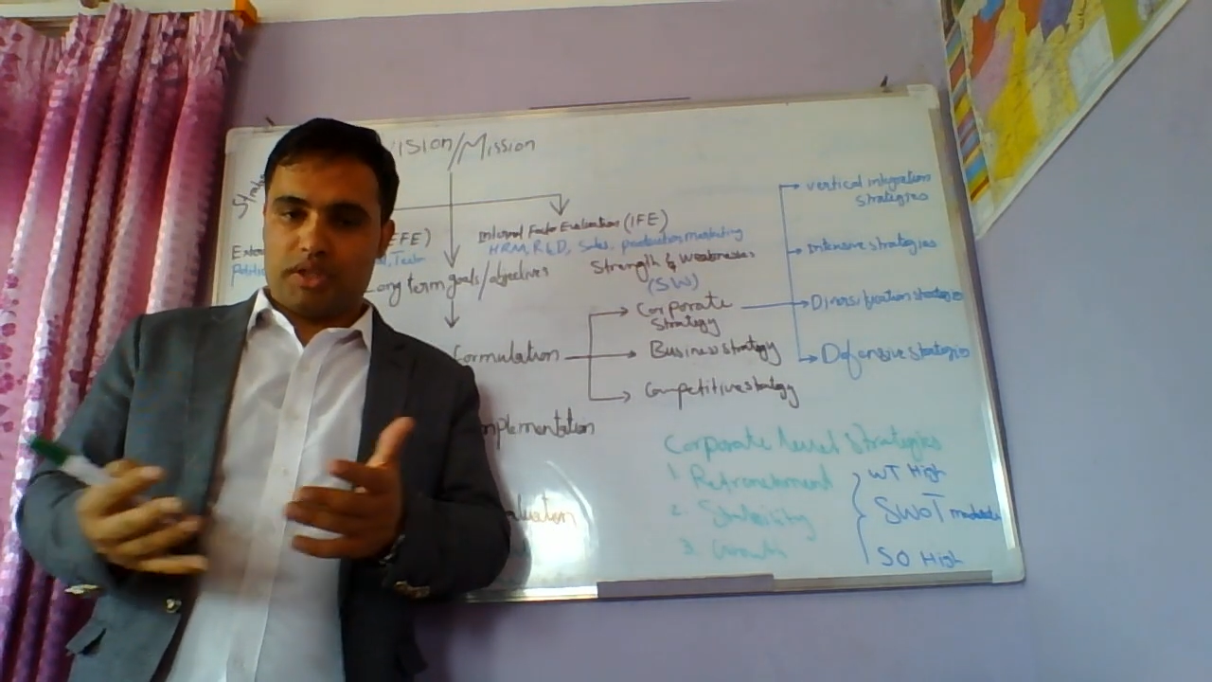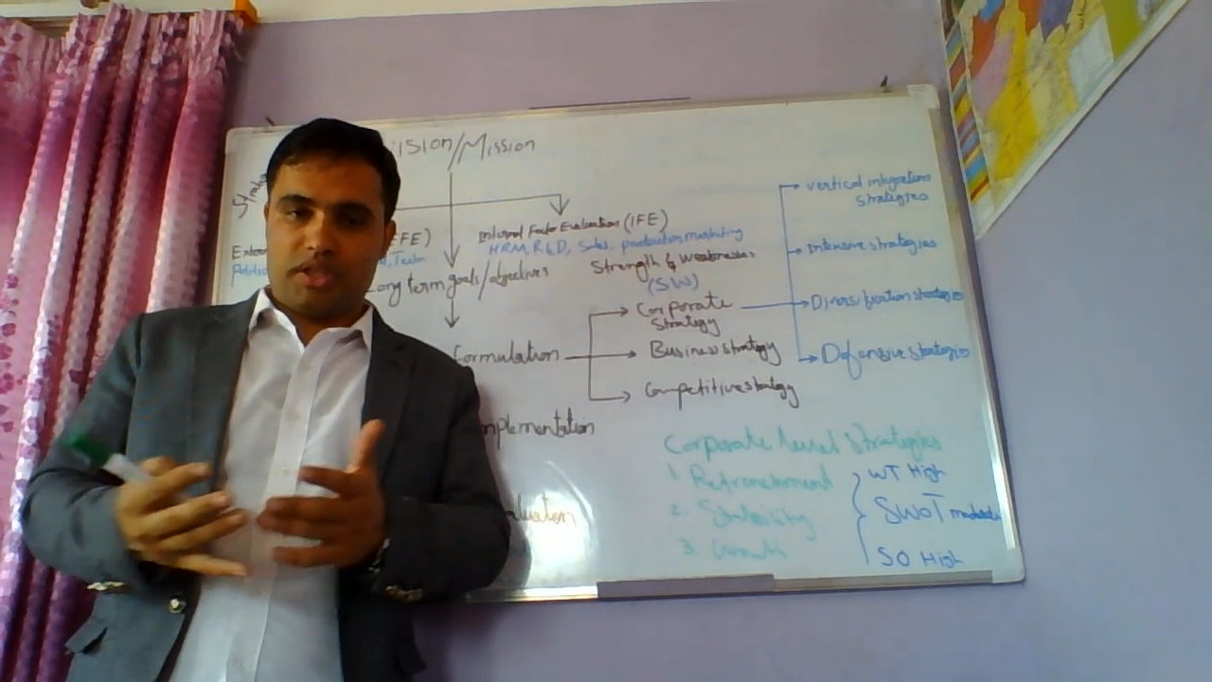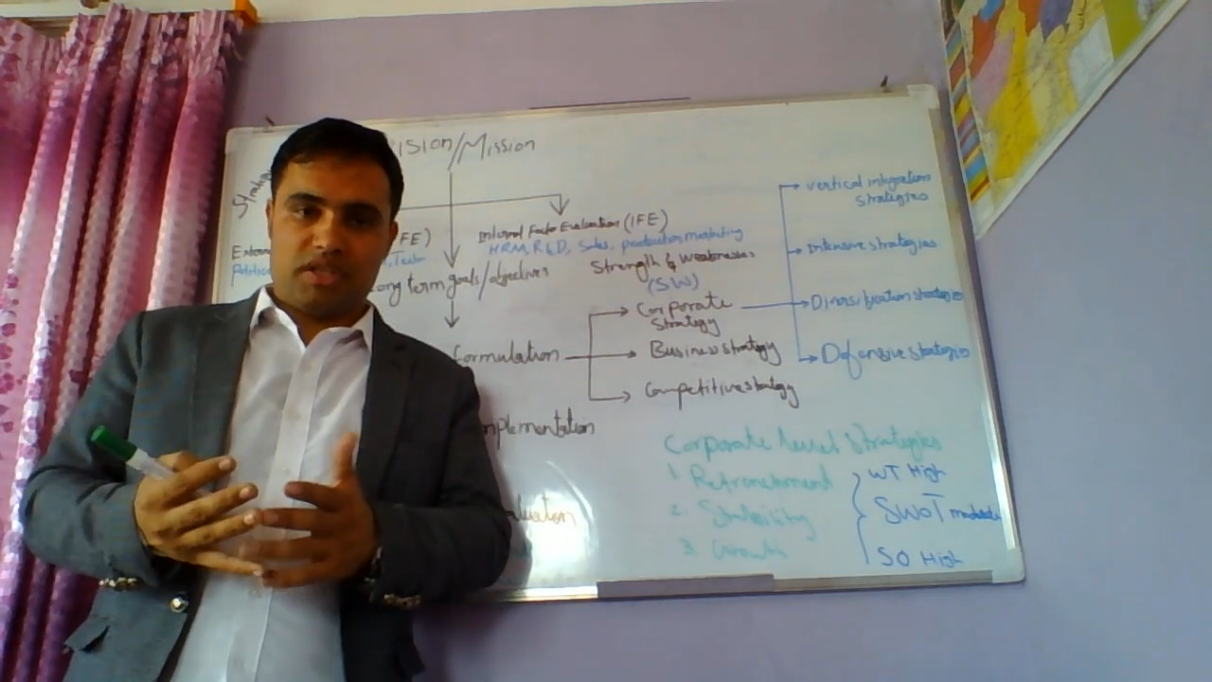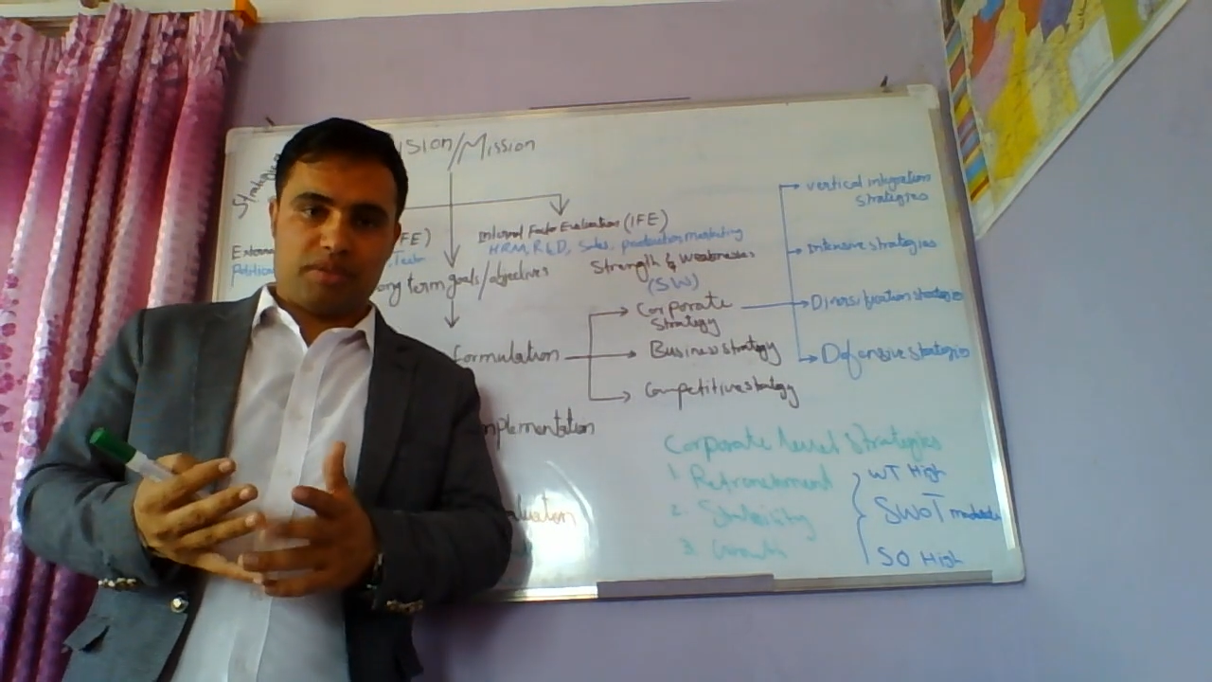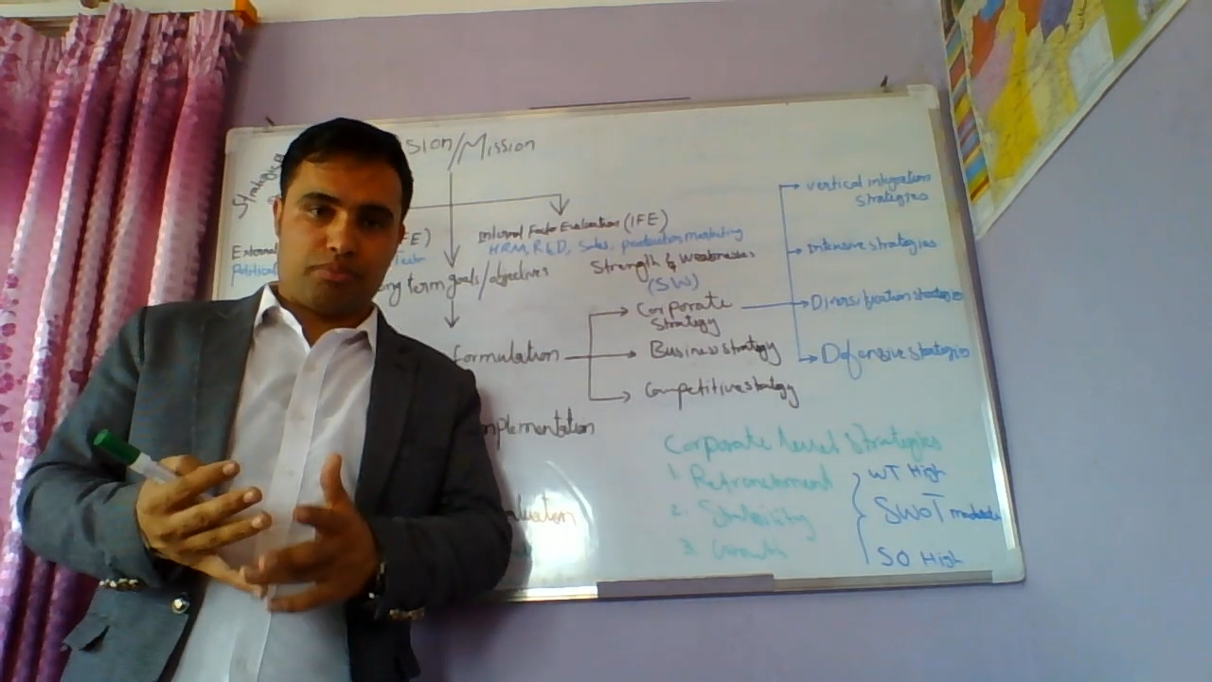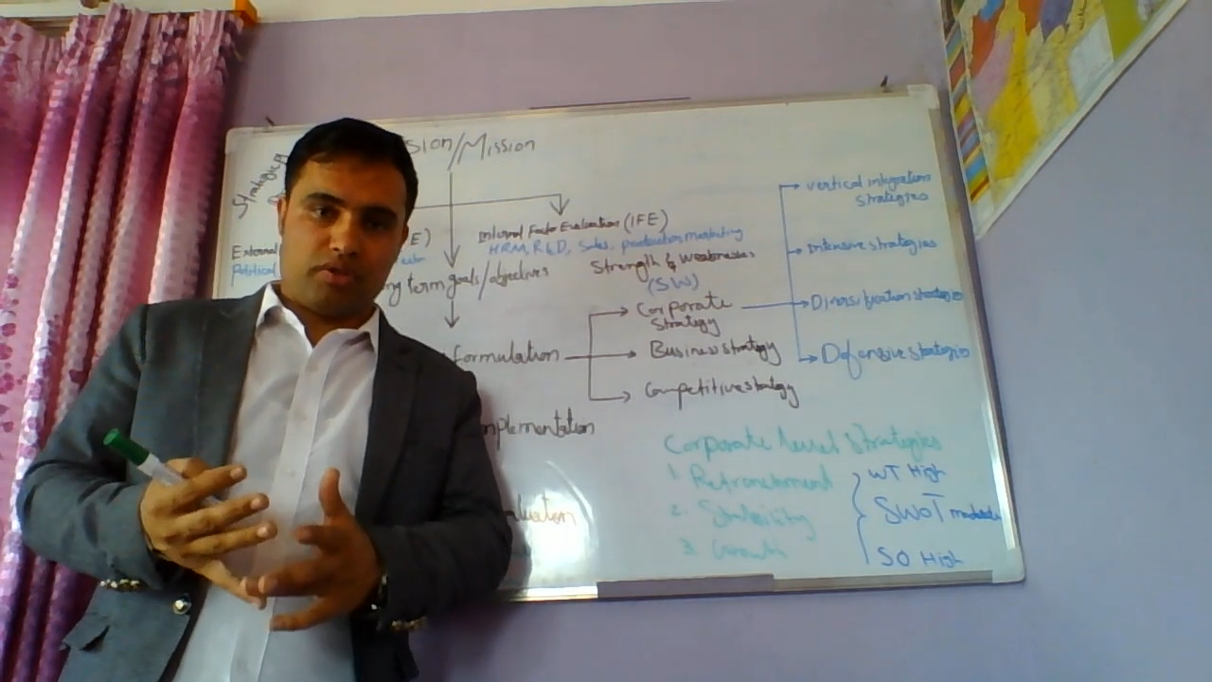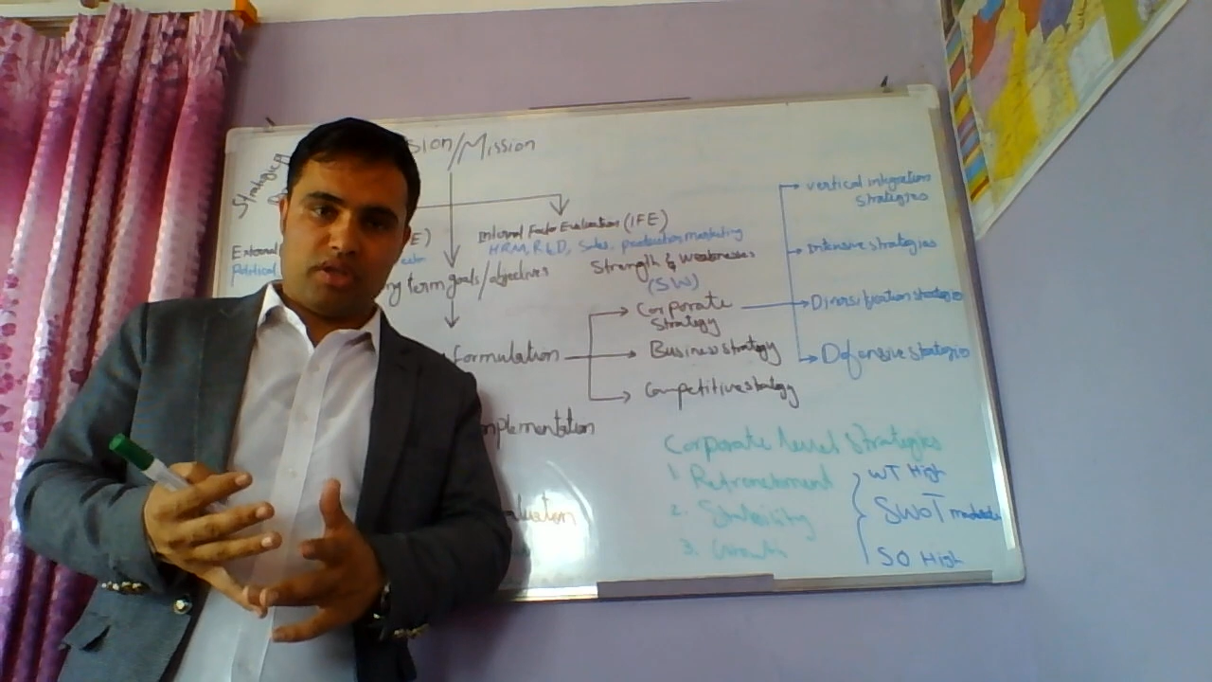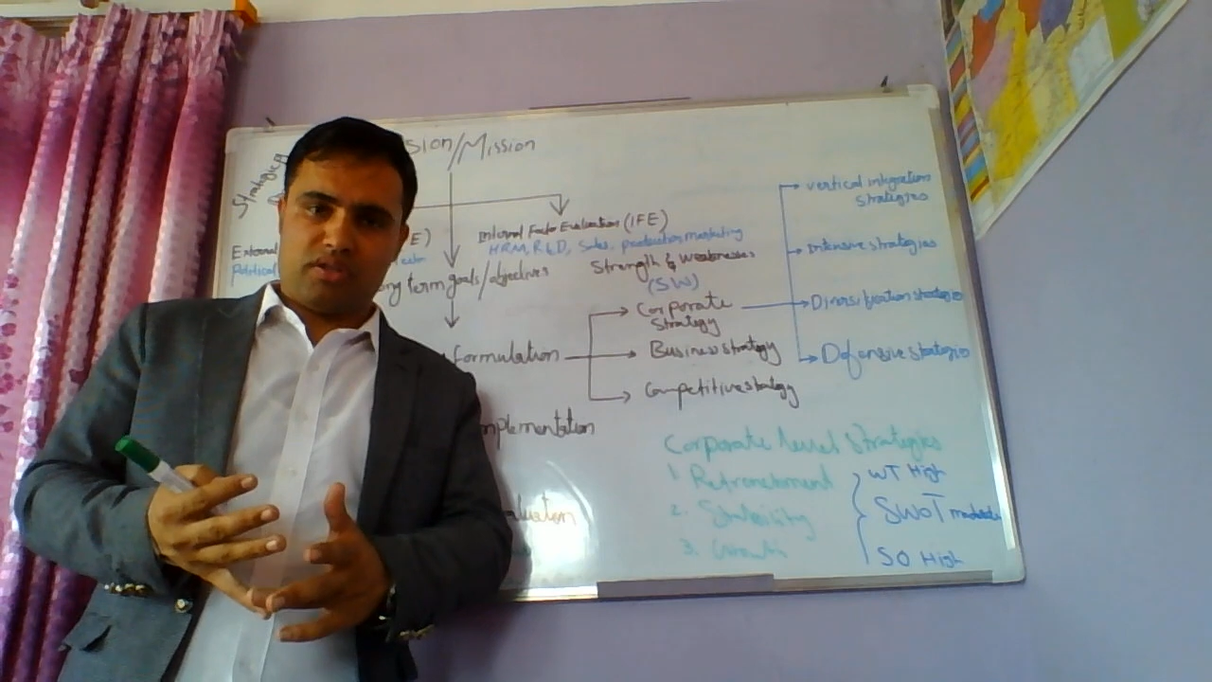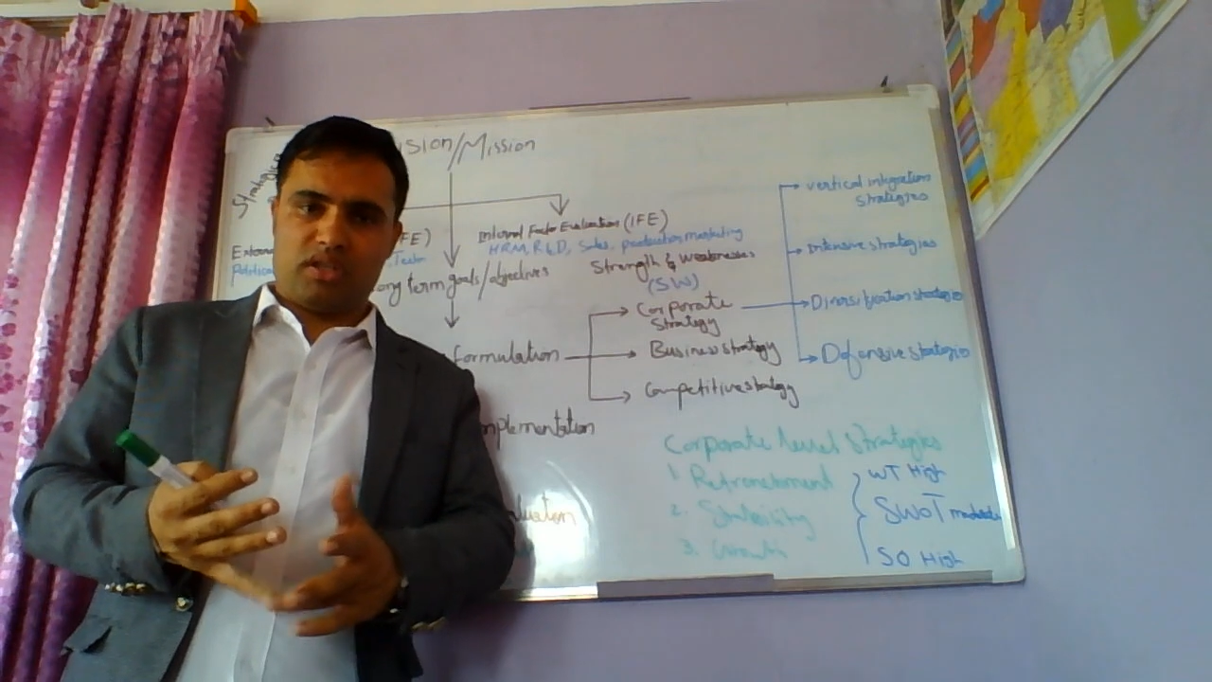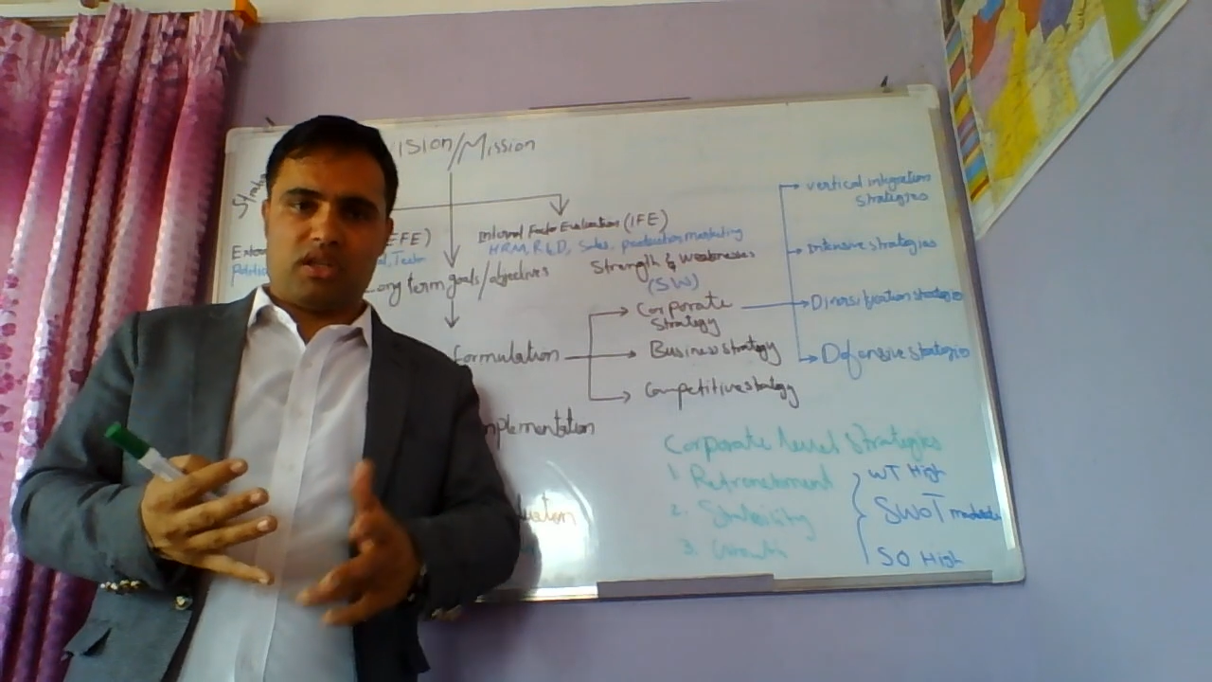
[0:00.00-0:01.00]
it is
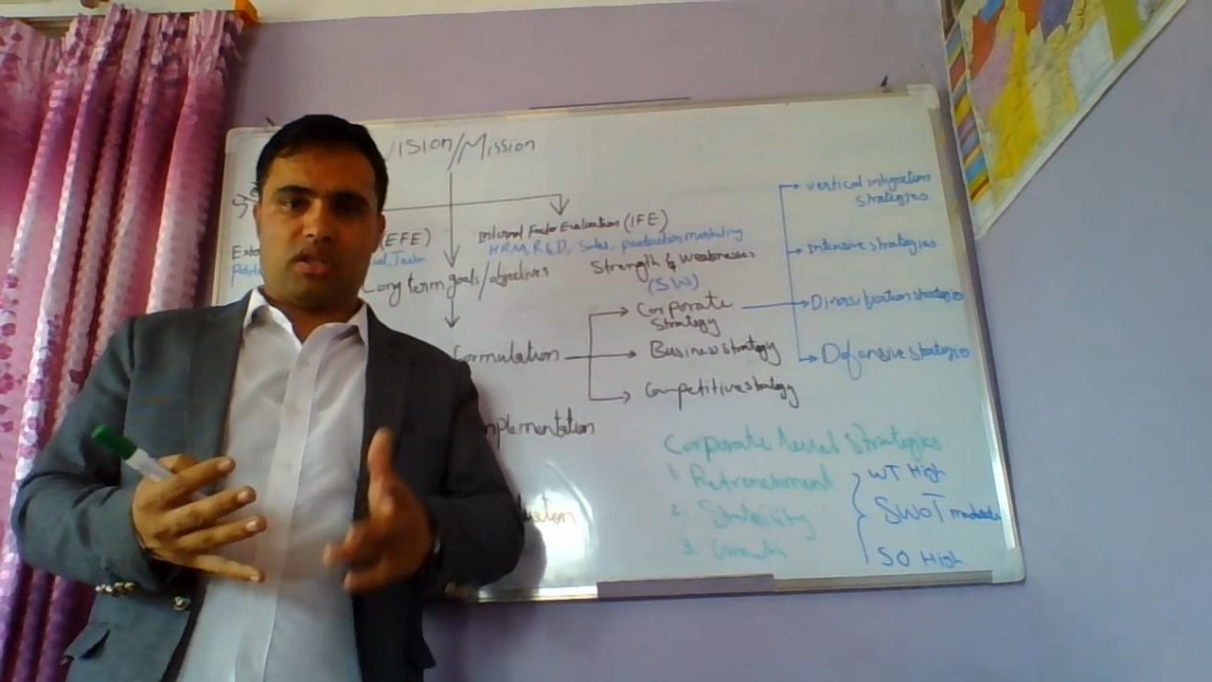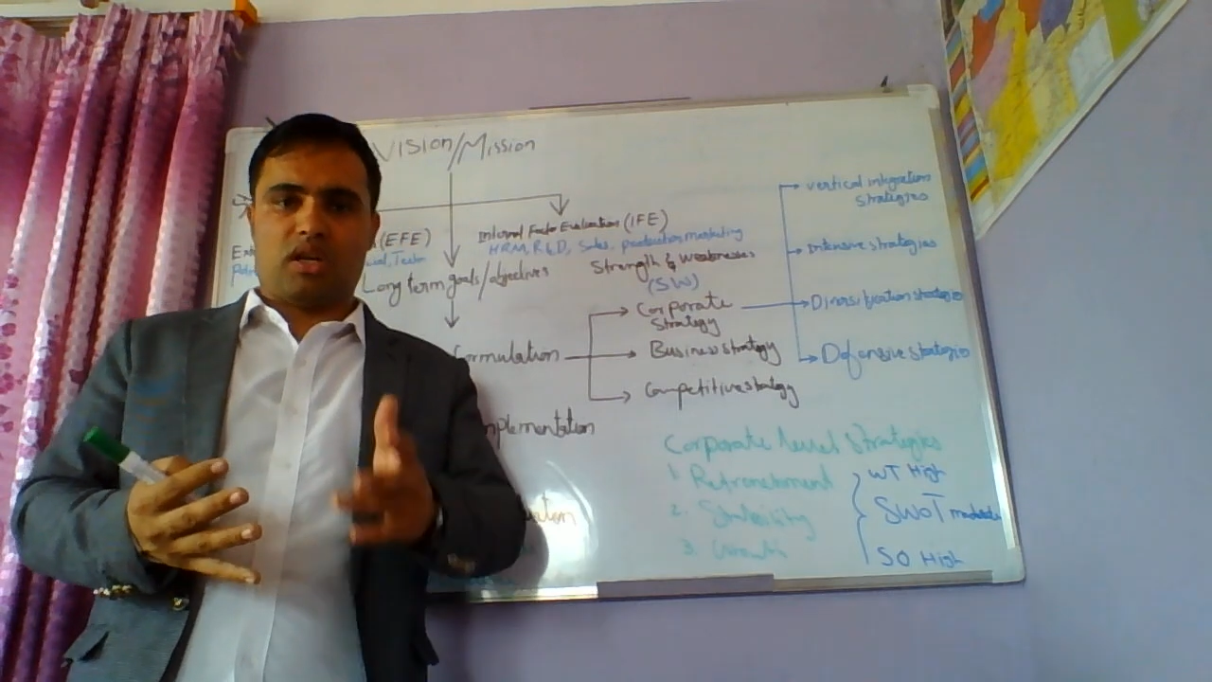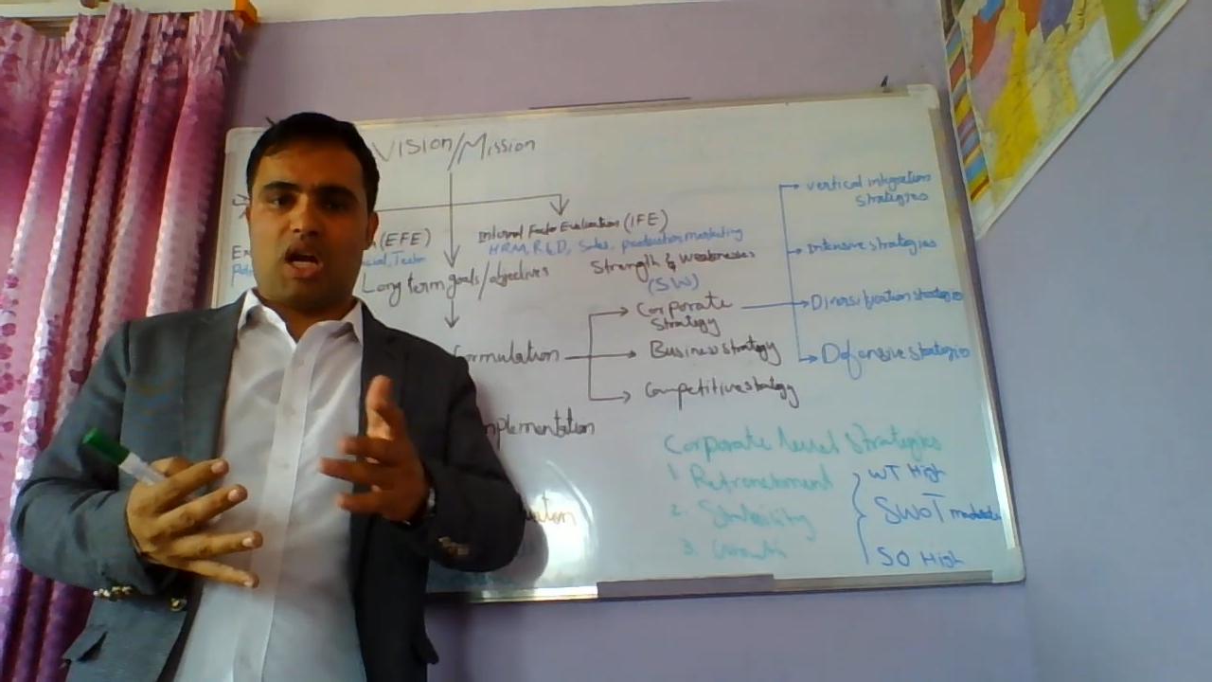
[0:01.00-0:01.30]
producing,